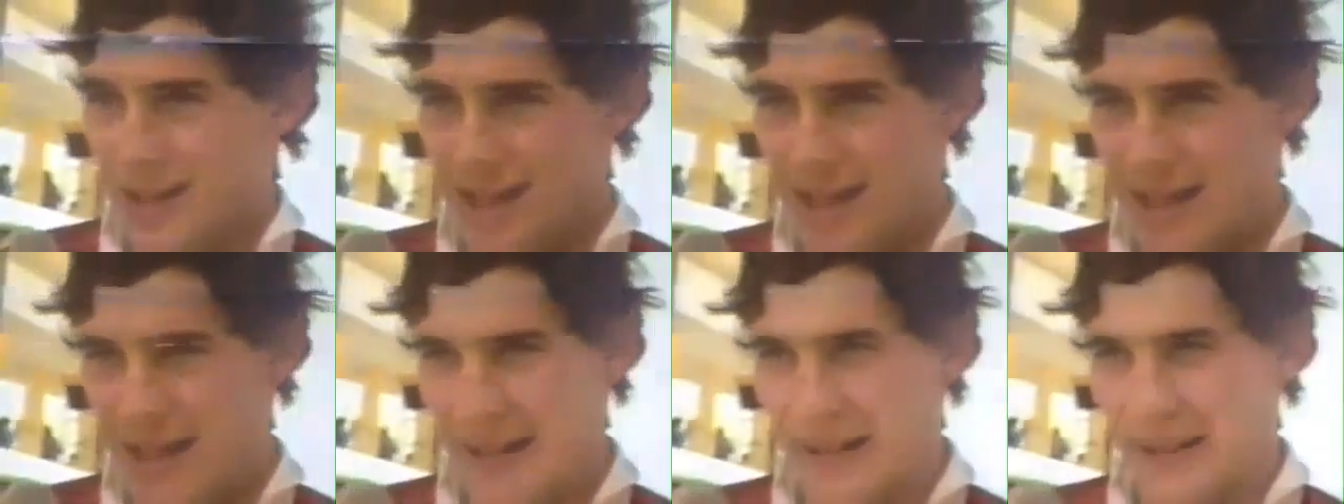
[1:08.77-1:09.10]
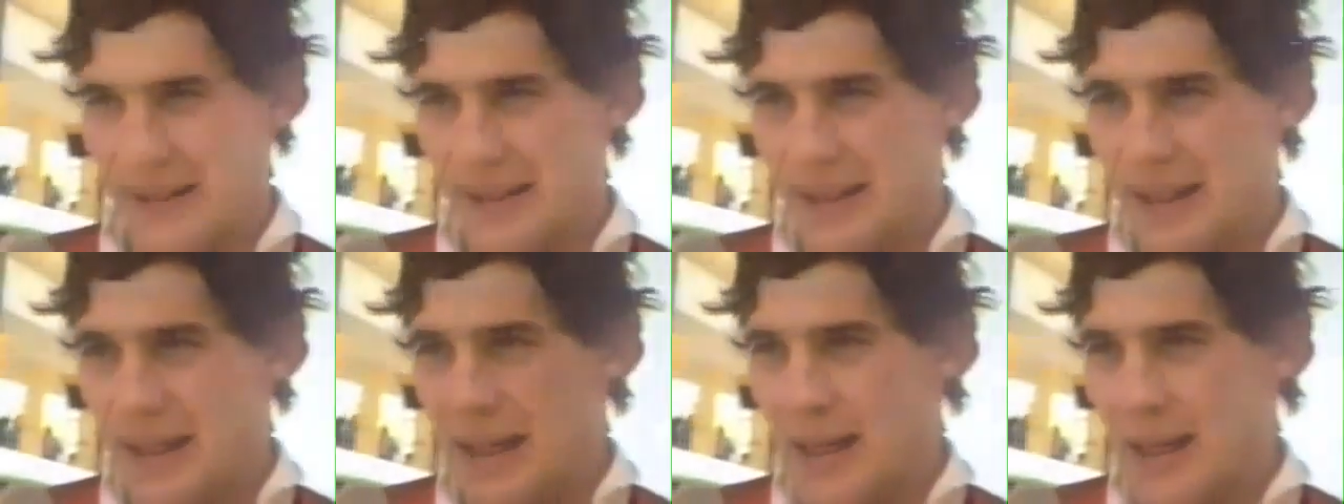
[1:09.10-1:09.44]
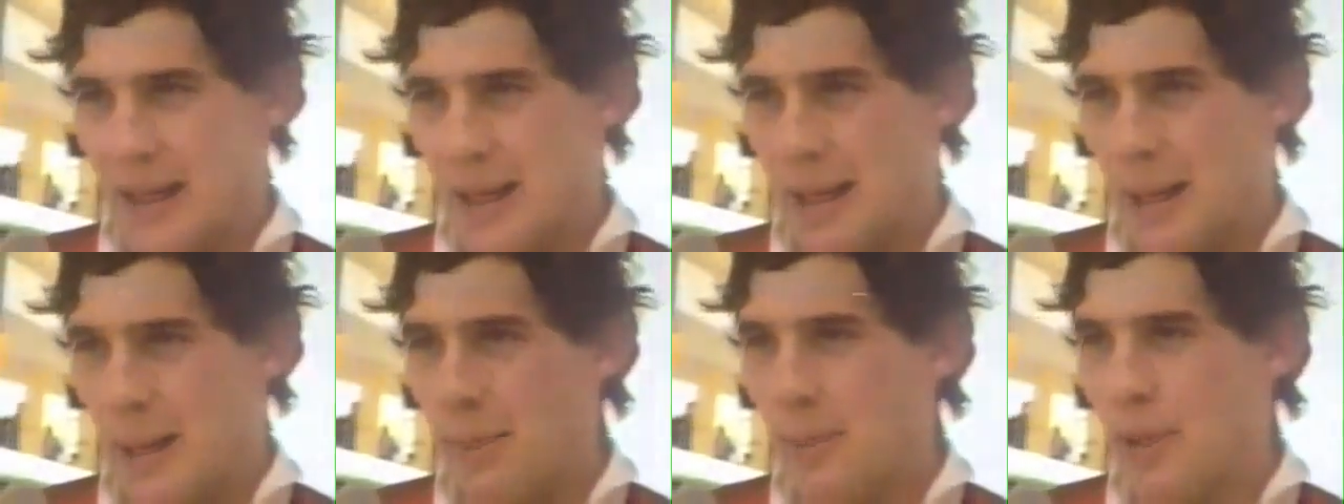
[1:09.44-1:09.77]
and
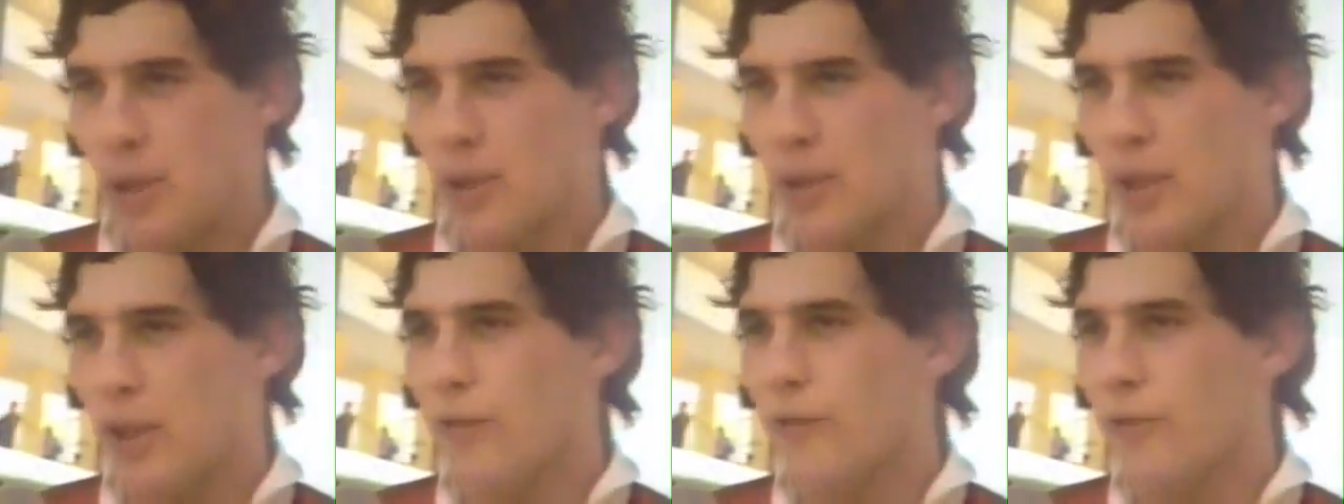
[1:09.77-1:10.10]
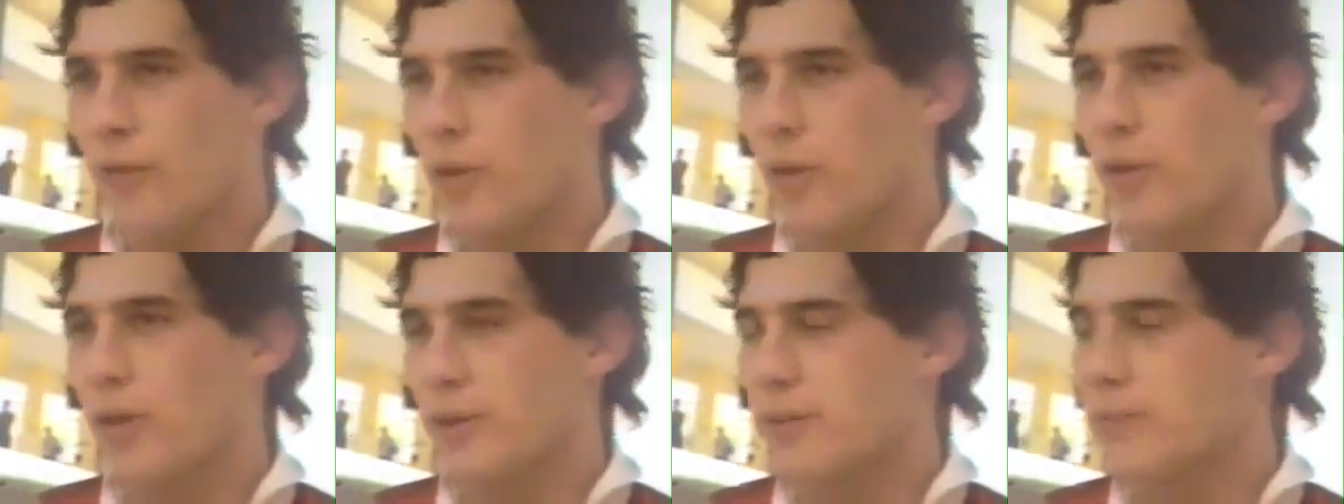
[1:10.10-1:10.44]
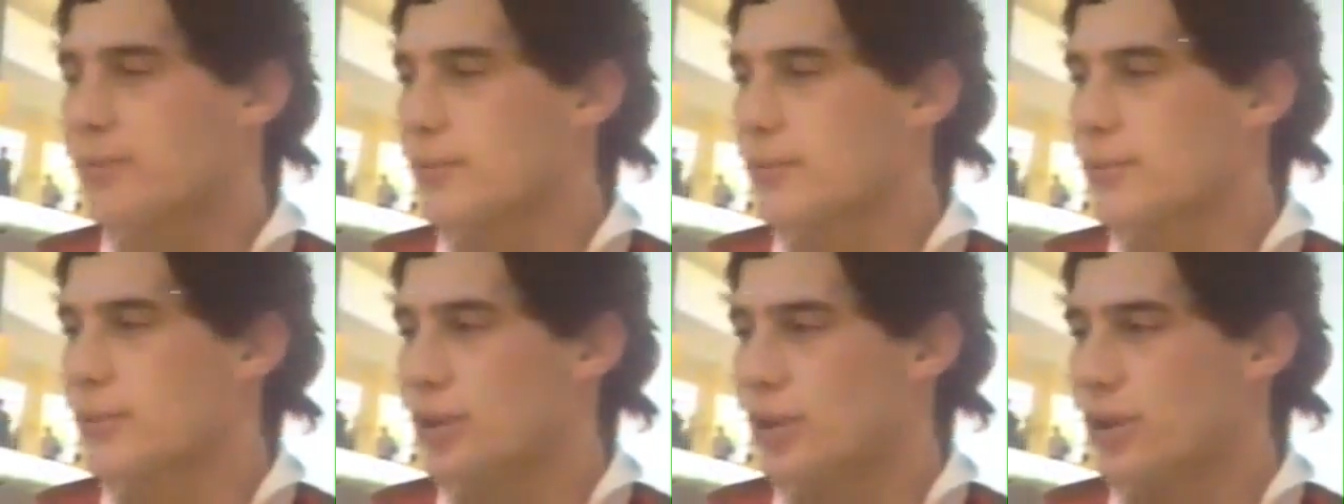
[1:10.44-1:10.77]
I'm looking
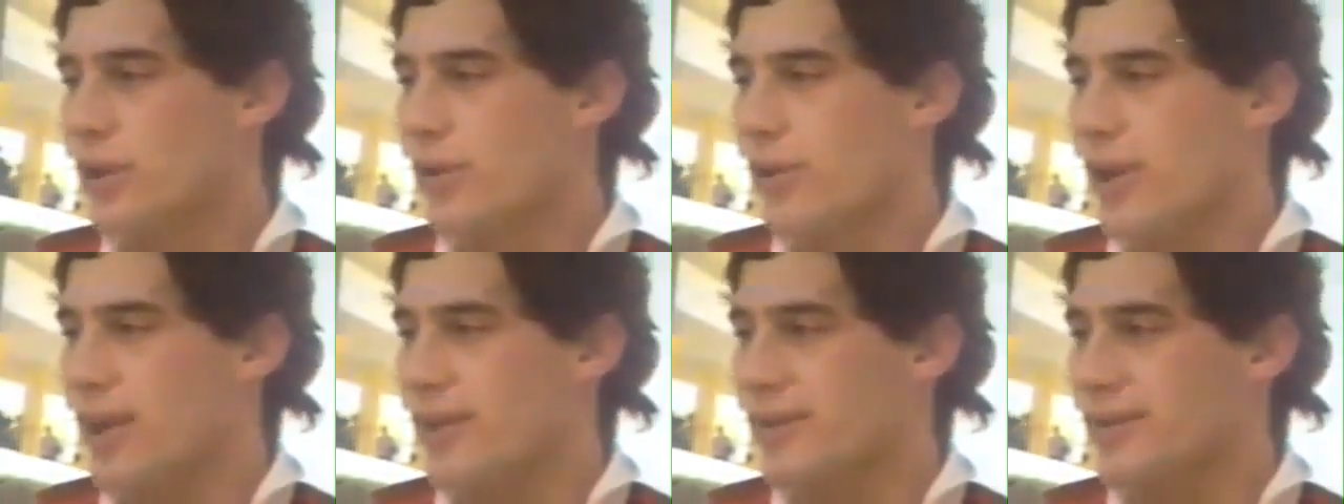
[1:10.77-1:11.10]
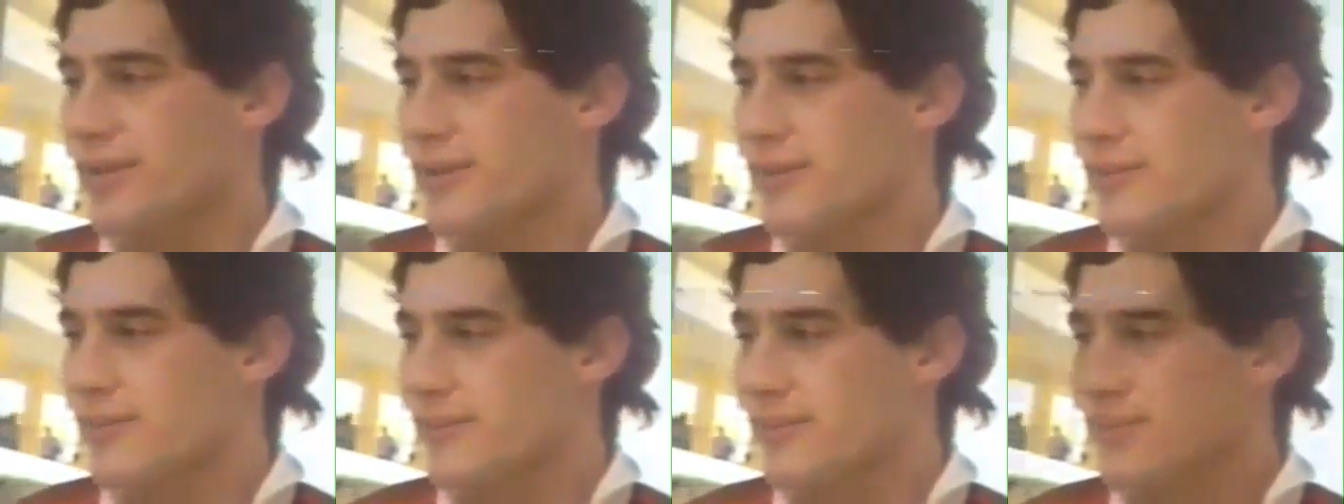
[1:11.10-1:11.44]
forward to the race.